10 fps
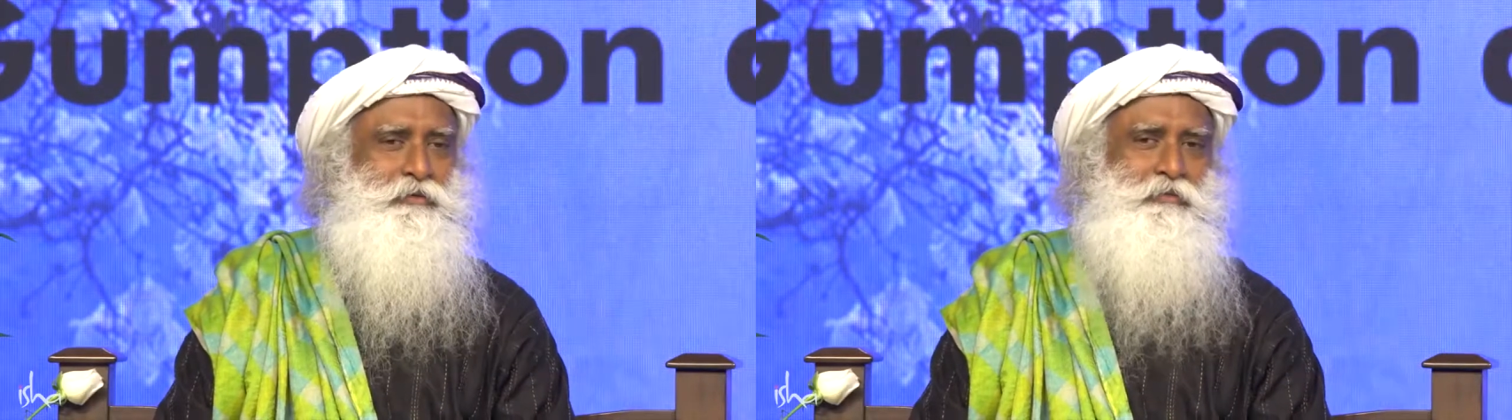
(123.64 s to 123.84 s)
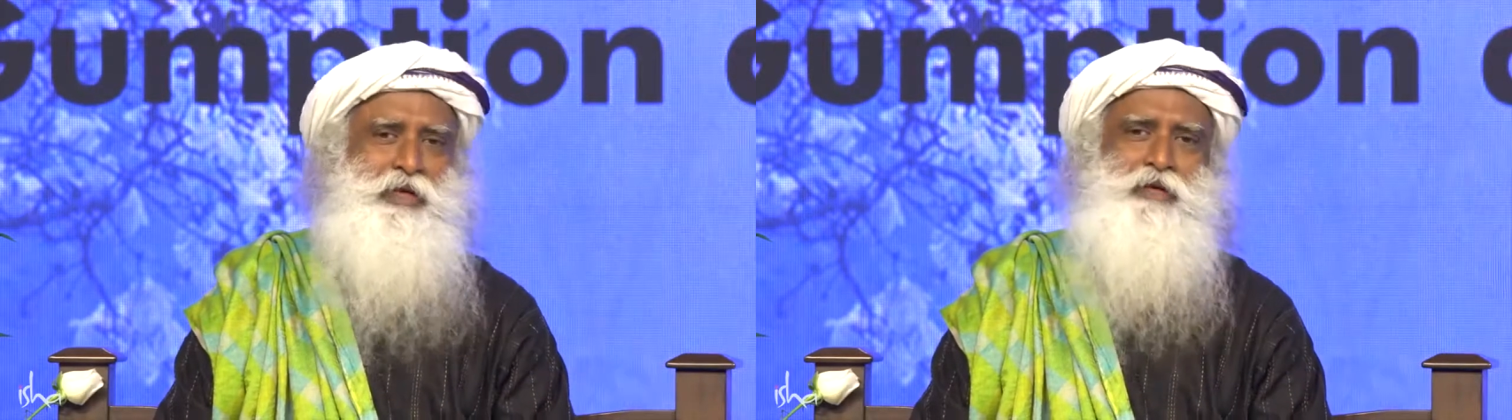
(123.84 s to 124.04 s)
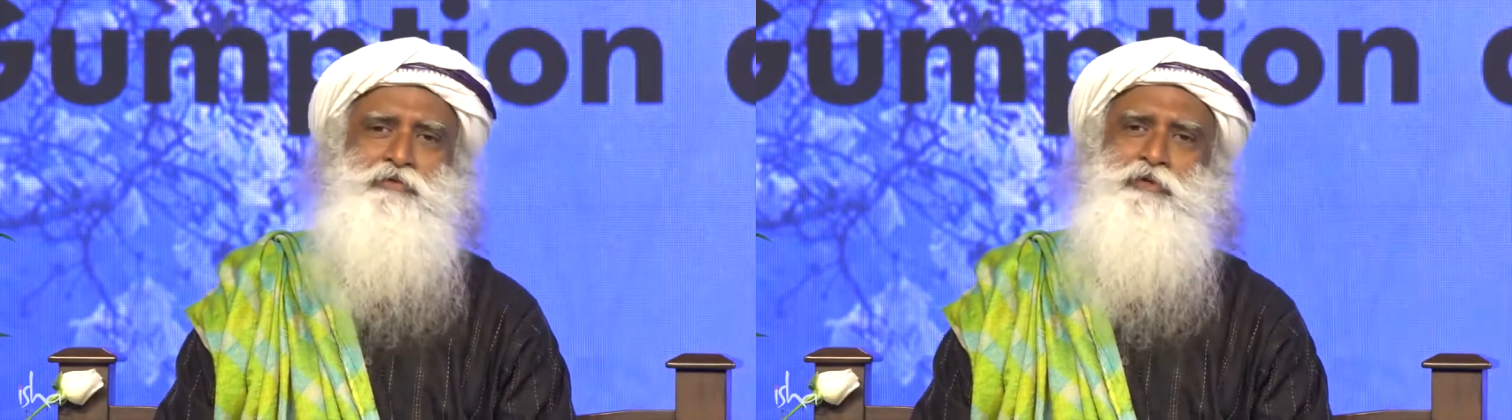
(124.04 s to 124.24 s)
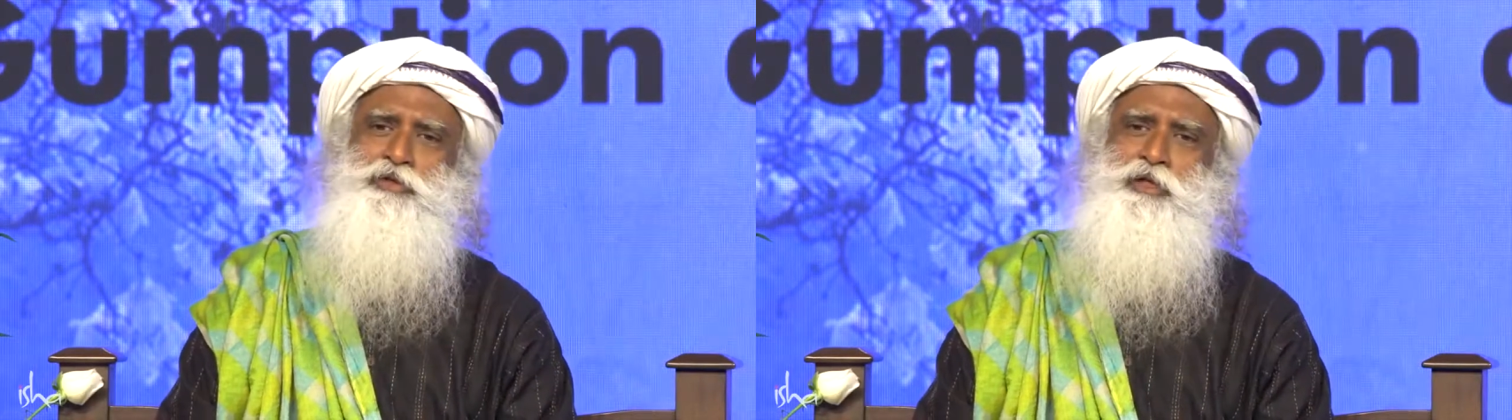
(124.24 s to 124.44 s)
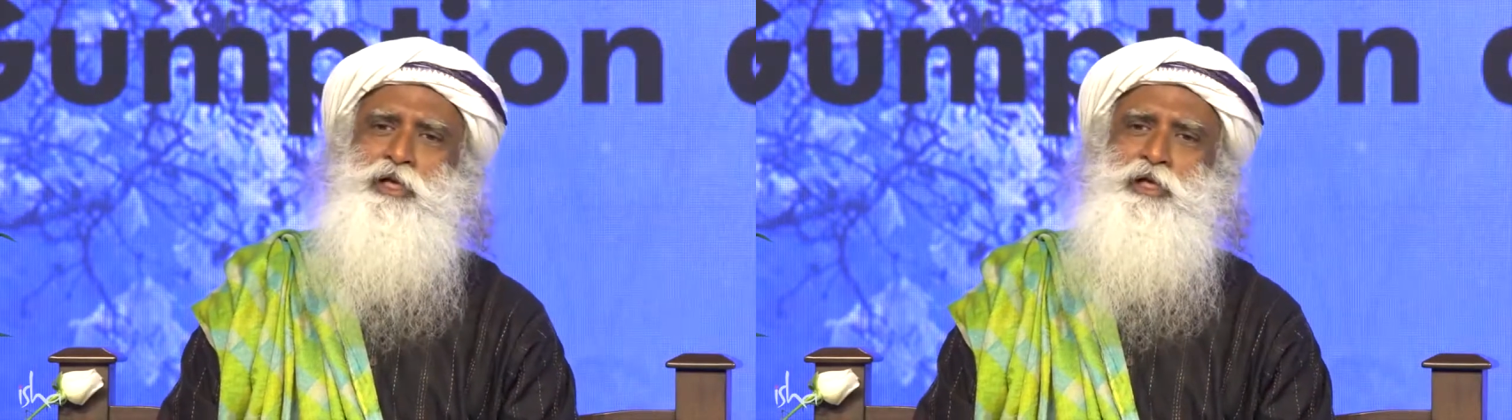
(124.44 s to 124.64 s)
but
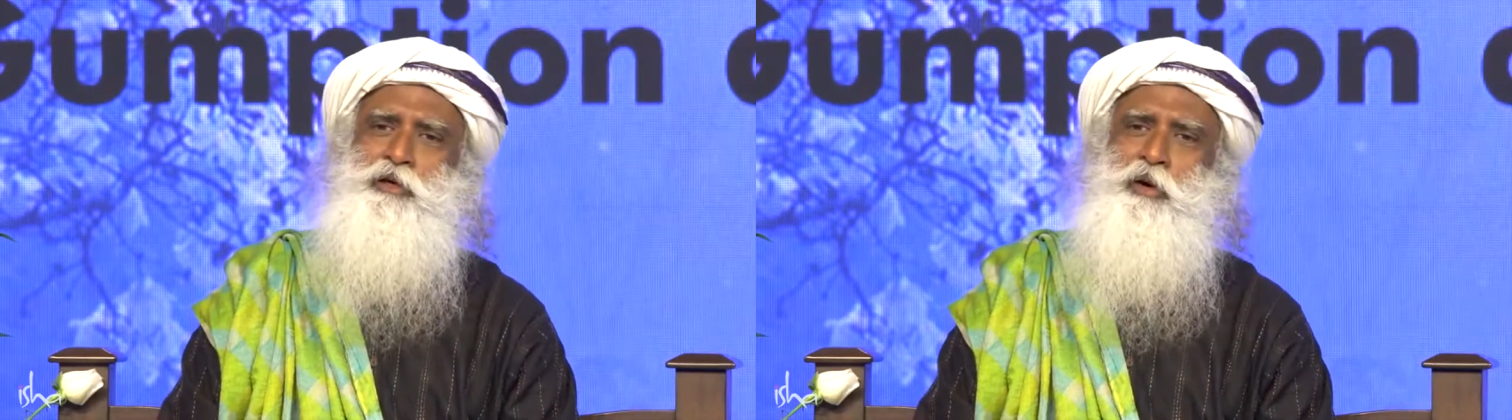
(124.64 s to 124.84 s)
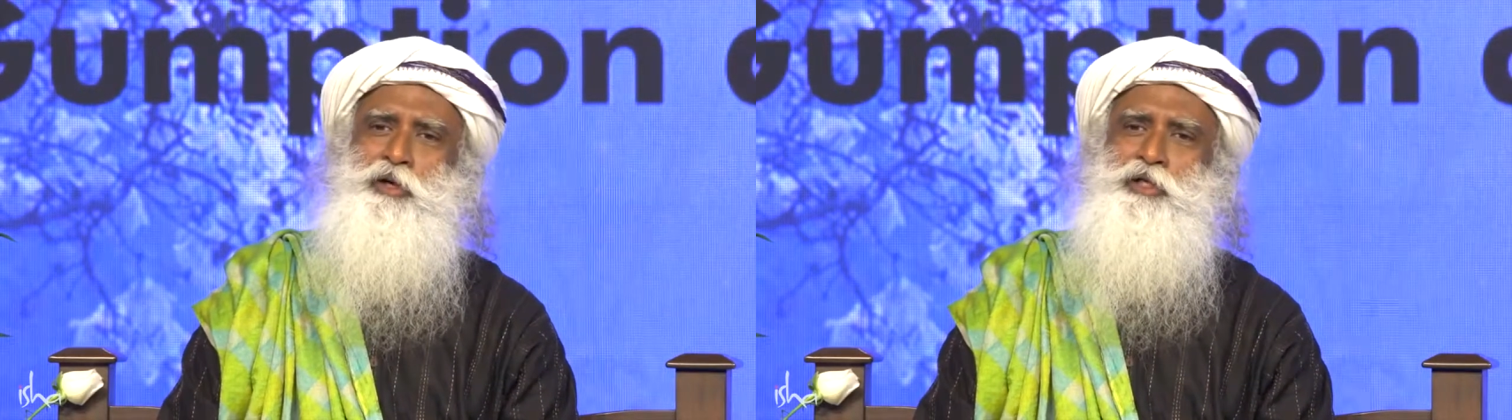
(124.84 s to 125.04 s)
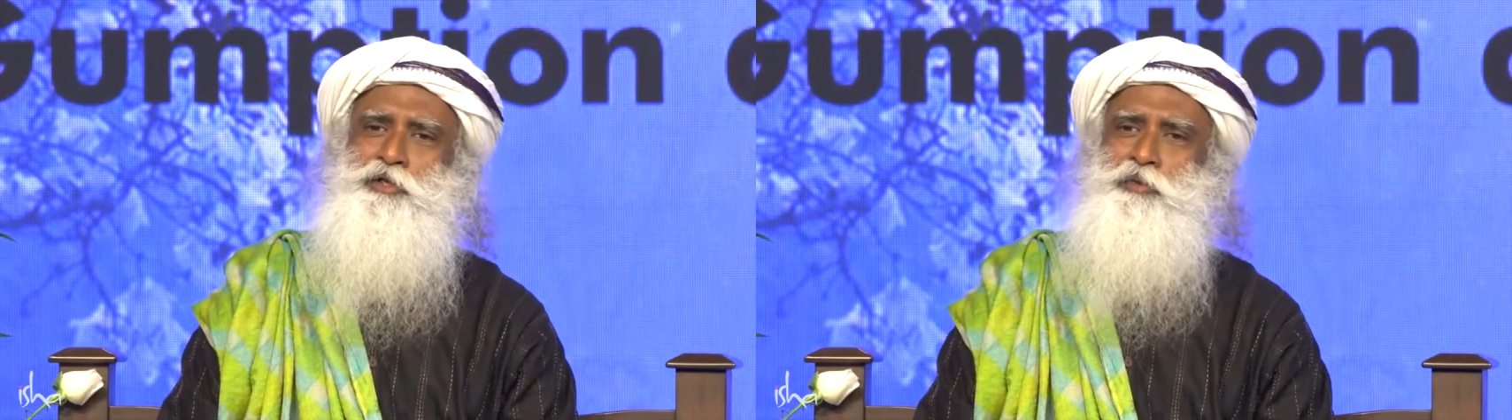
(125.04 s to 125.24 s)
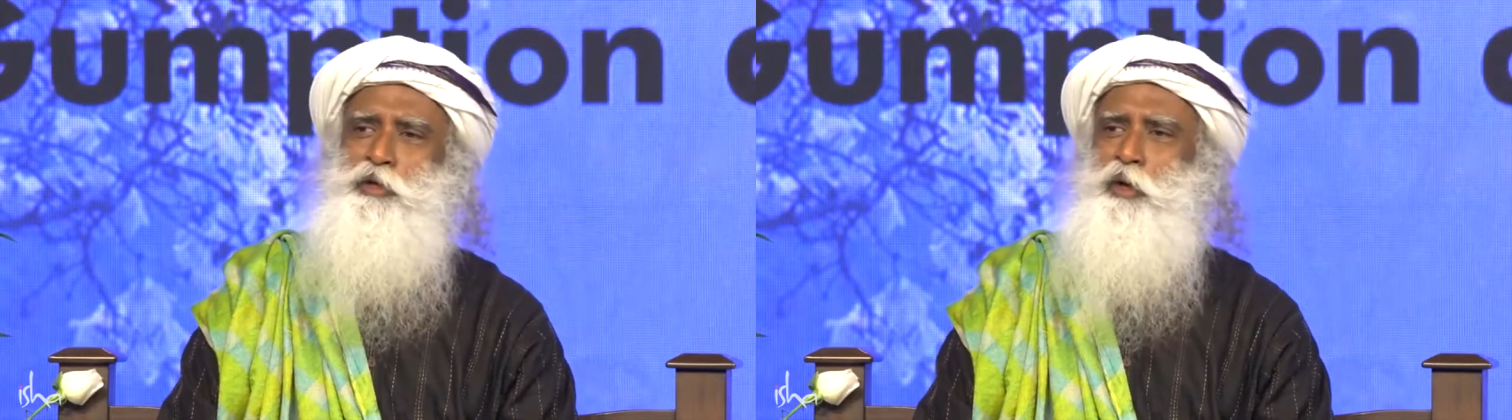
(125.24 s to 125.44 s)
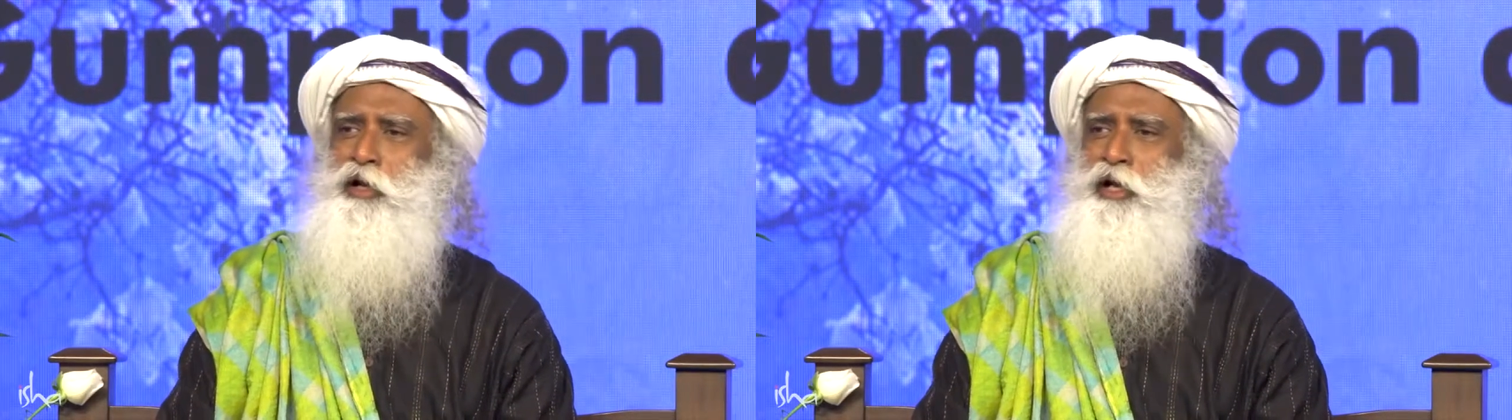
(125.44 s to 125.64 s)
unfortunately the audience were
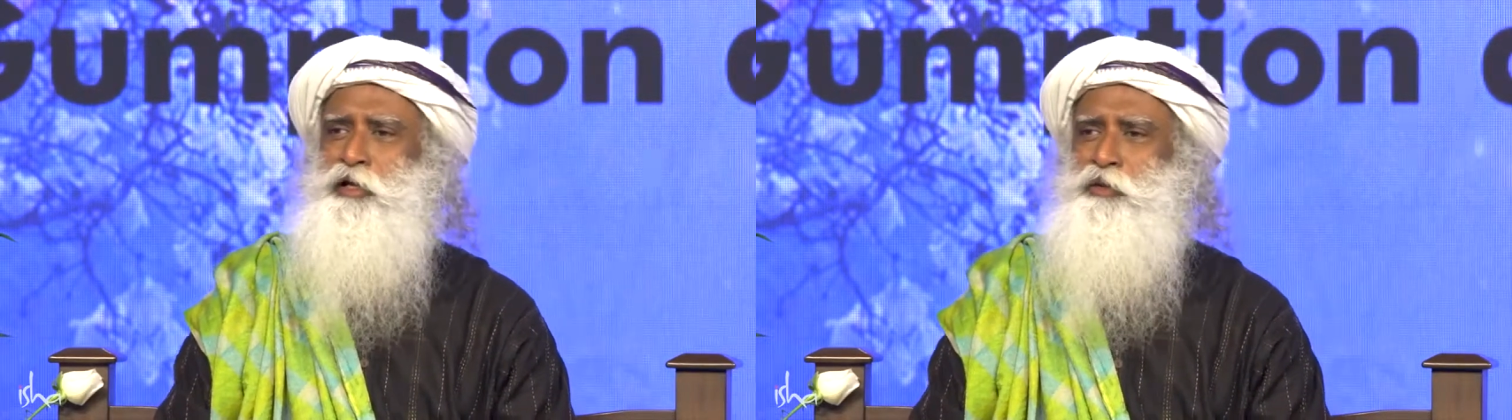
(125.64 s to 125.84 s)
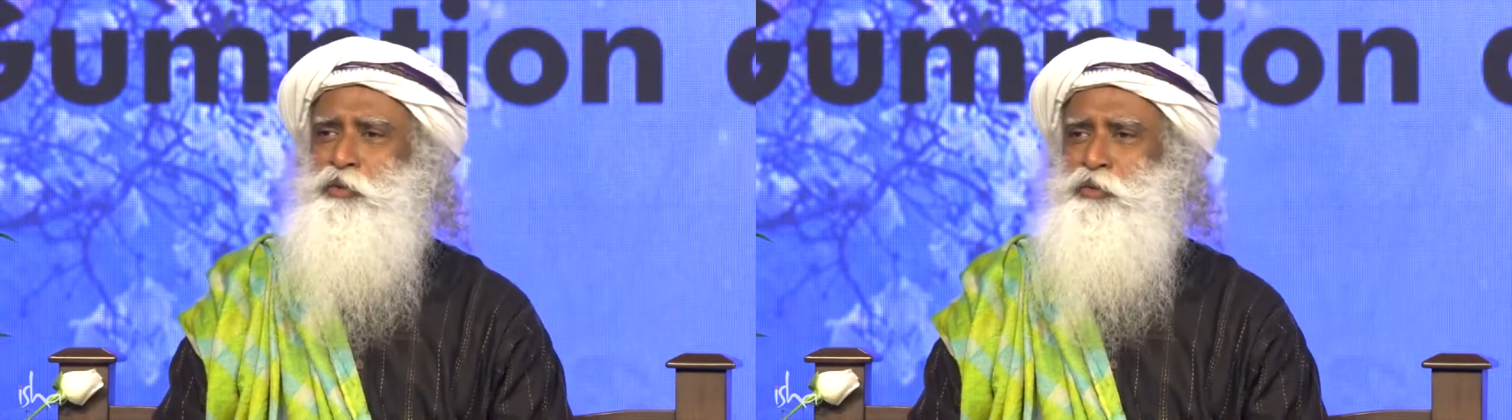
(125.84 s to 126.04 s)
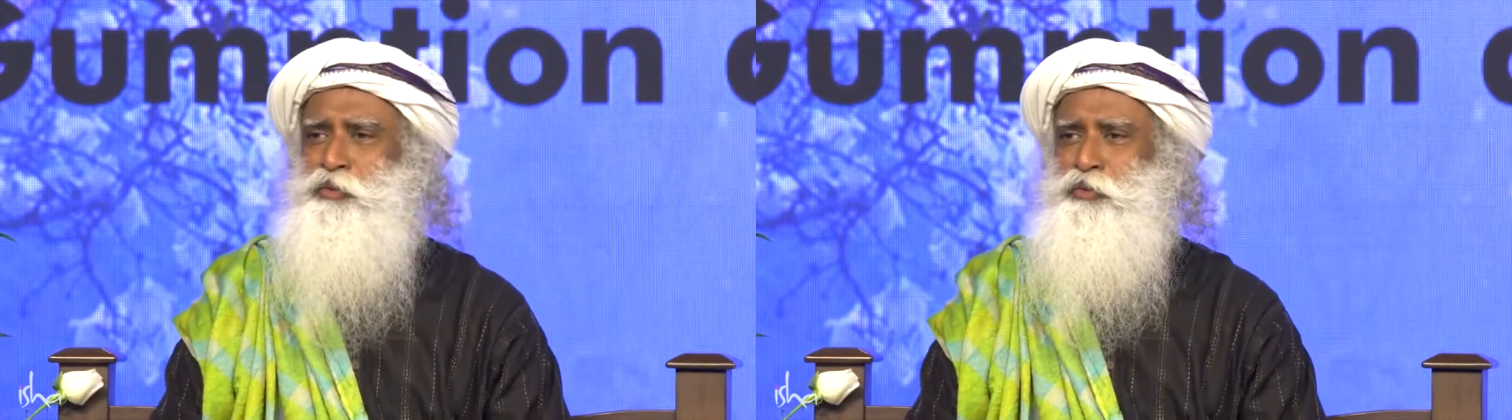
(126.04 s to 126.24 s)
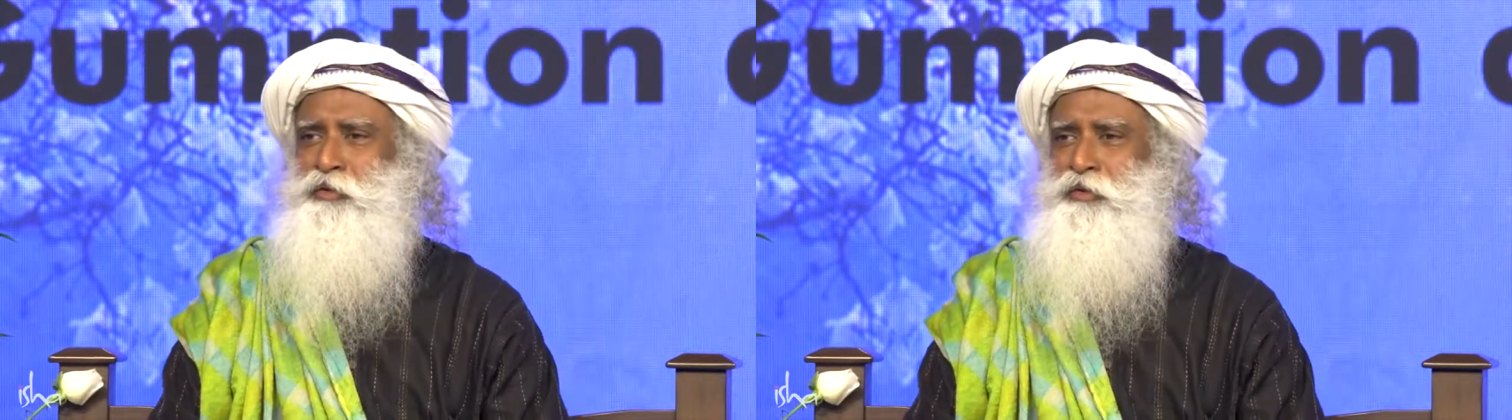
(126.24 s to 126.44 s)
not like you,